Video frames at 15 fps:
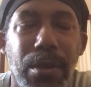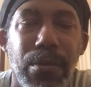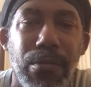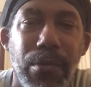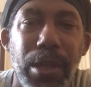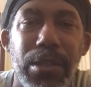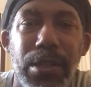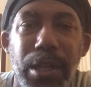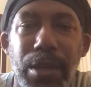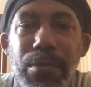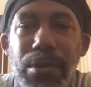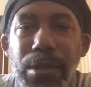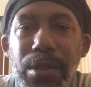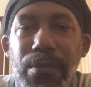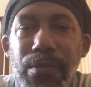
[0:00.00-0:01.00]
resonate
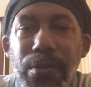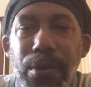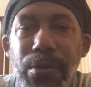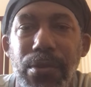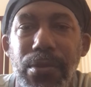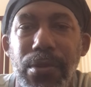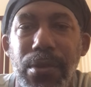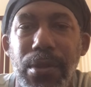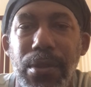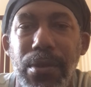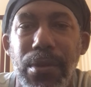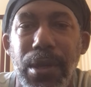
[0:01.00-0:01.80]
with some folks and you